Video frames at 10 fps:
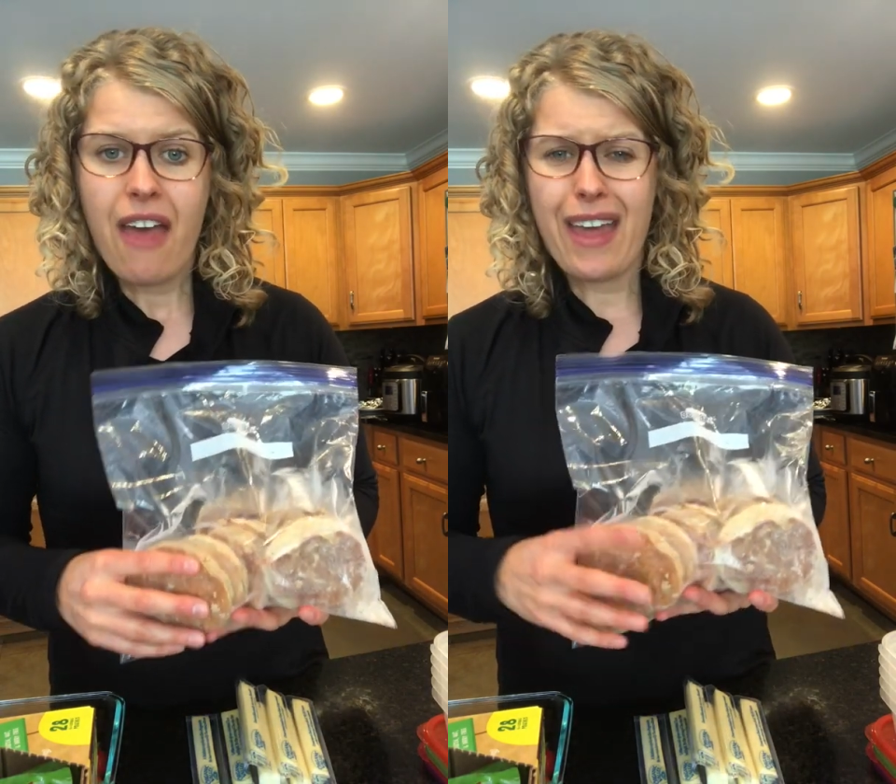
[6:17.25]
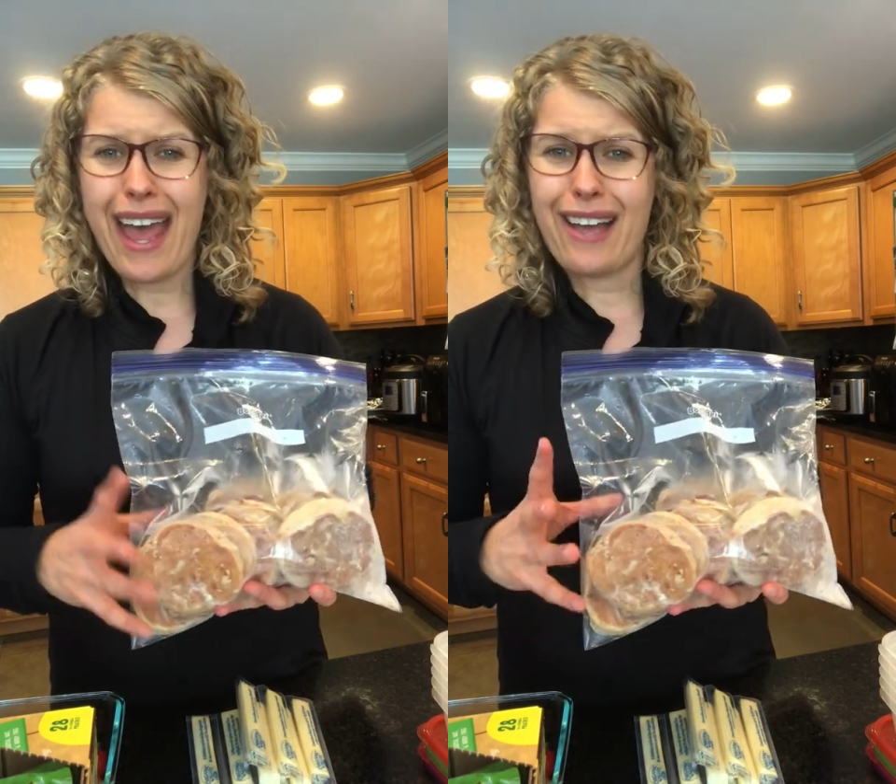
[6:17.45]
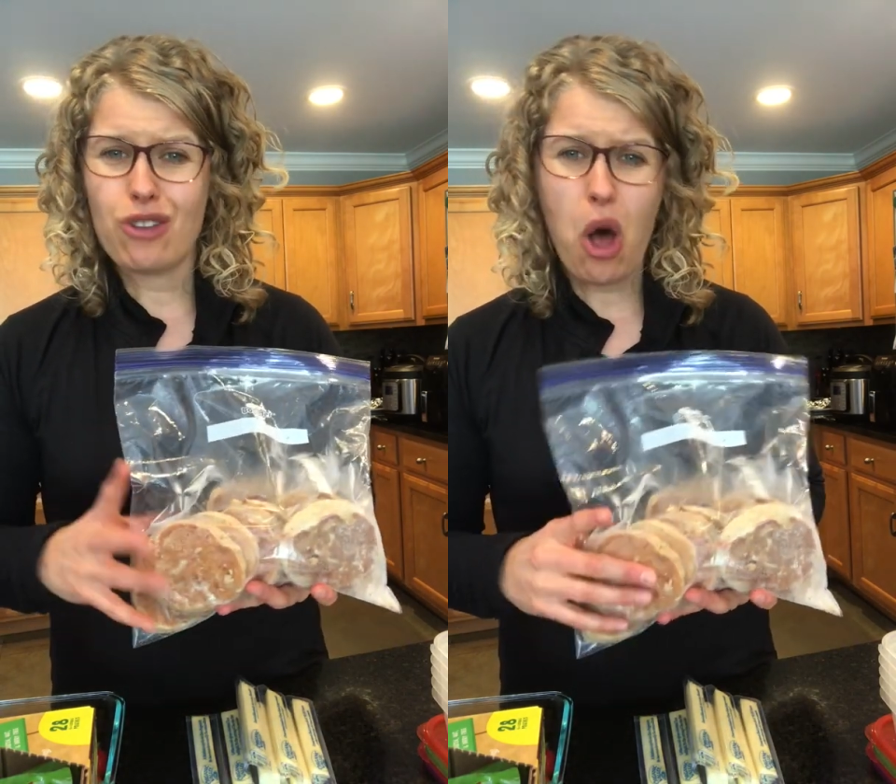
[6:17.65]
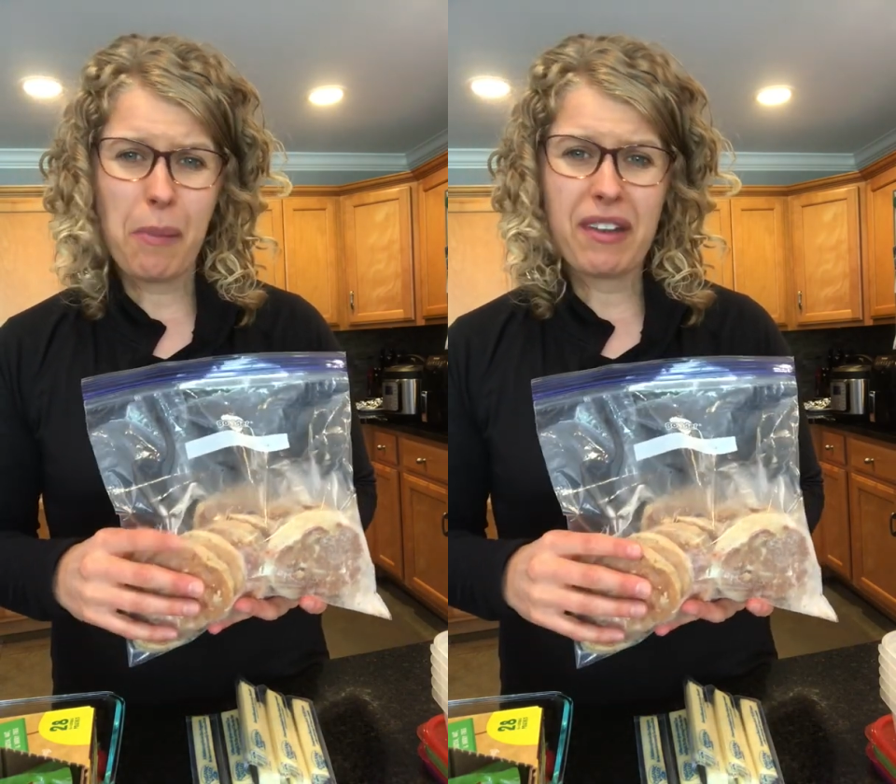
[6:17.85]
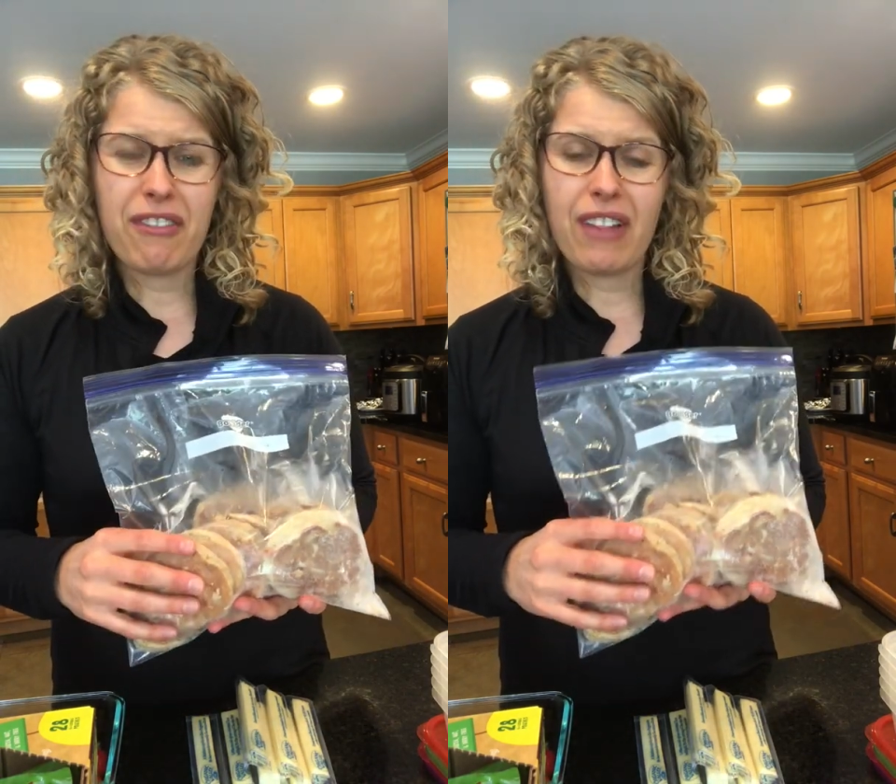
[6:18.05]
that has
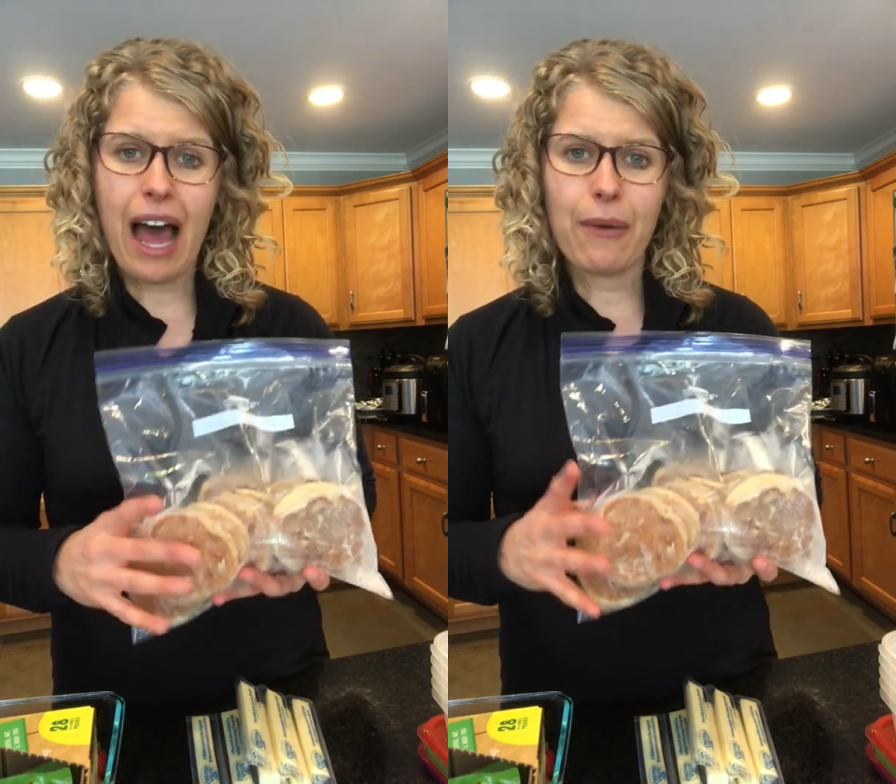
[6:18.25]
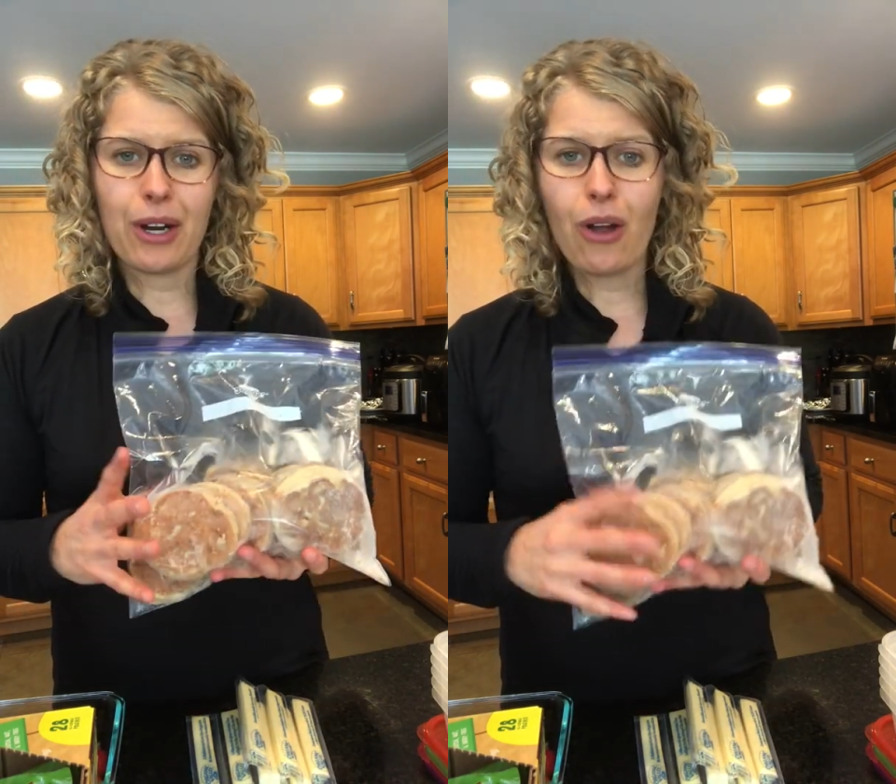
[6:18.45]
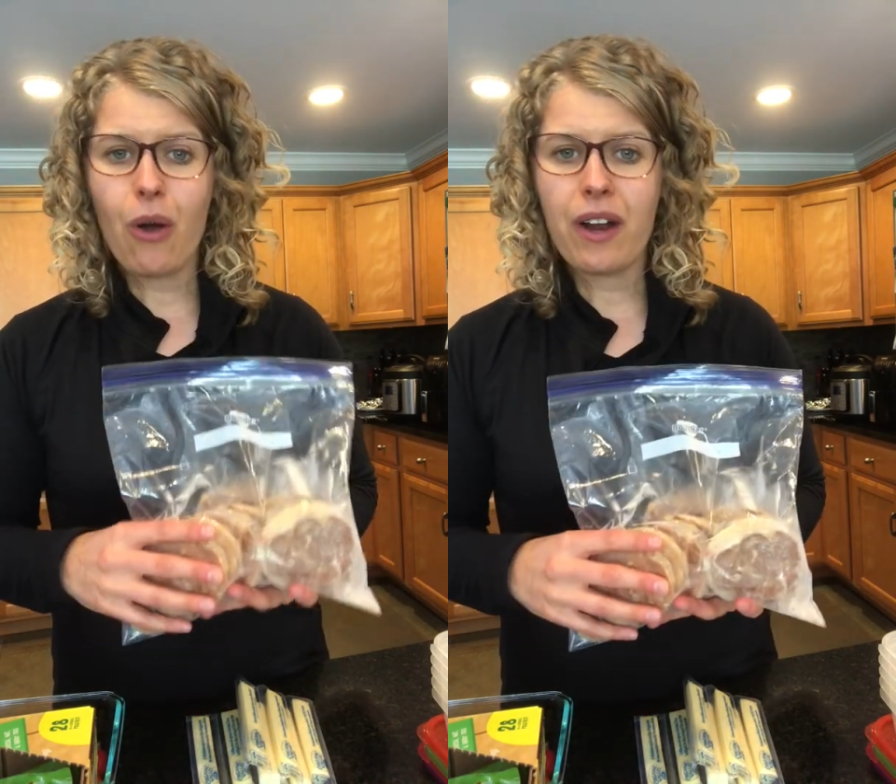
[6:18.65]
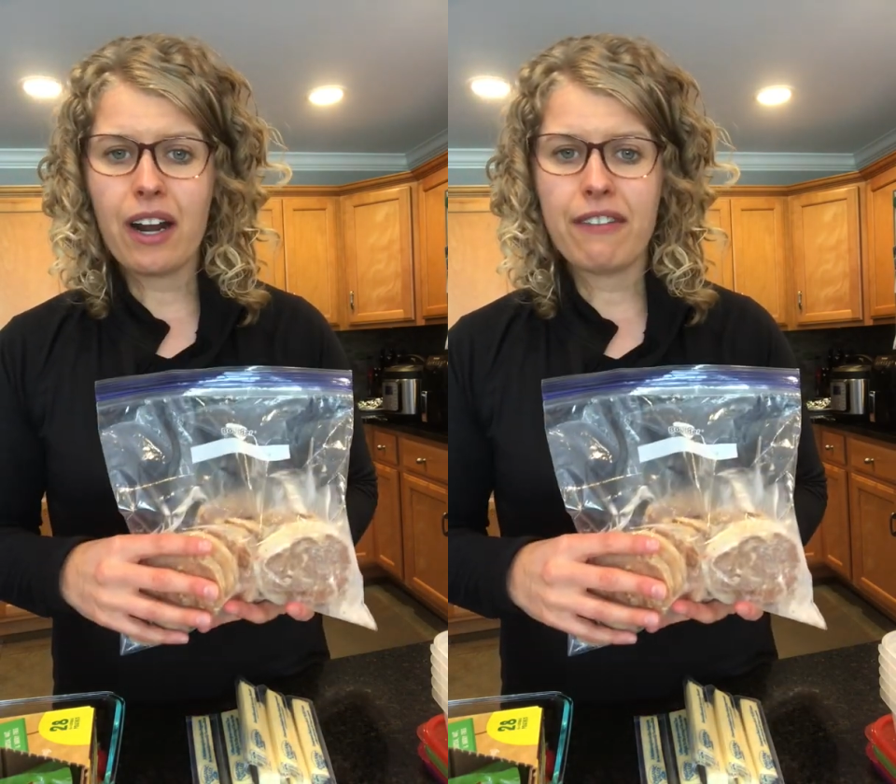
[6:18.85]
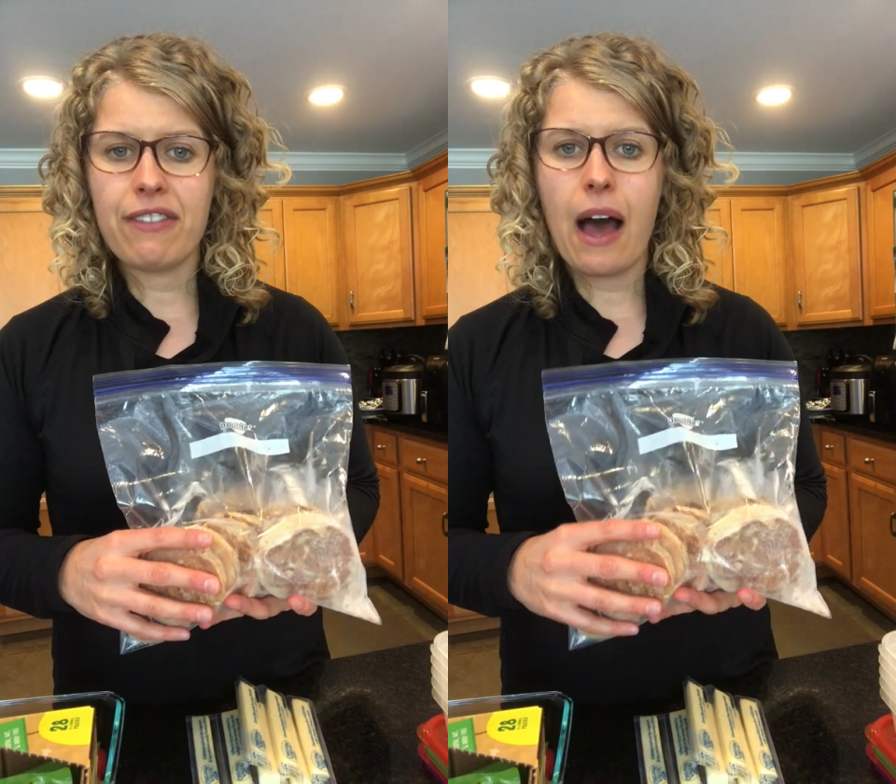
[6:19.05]
almond flour and
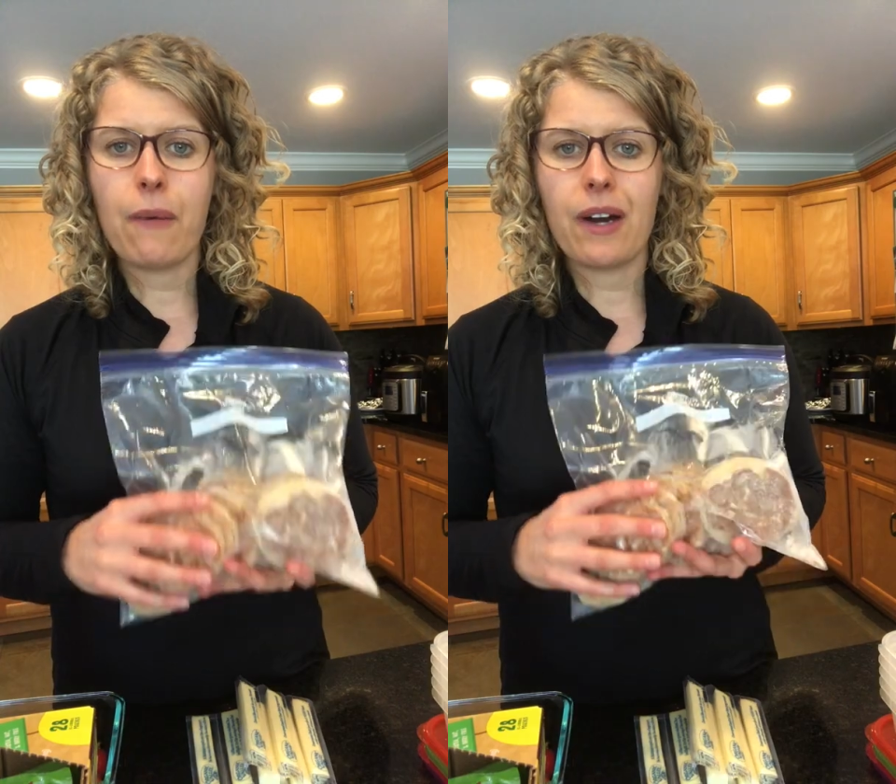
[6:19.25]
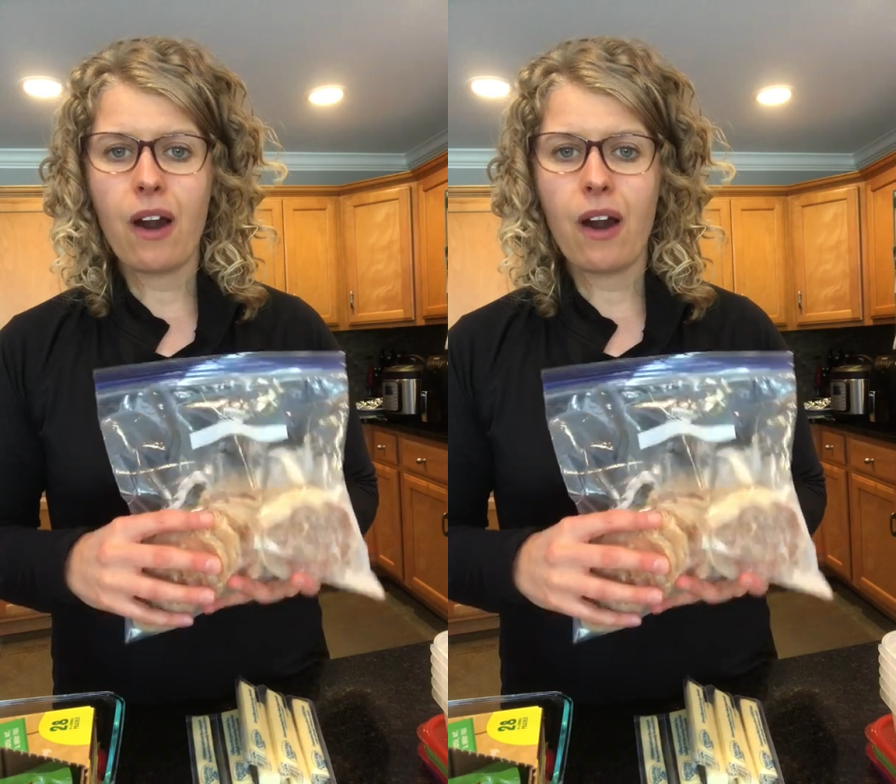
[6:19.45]
coconut flour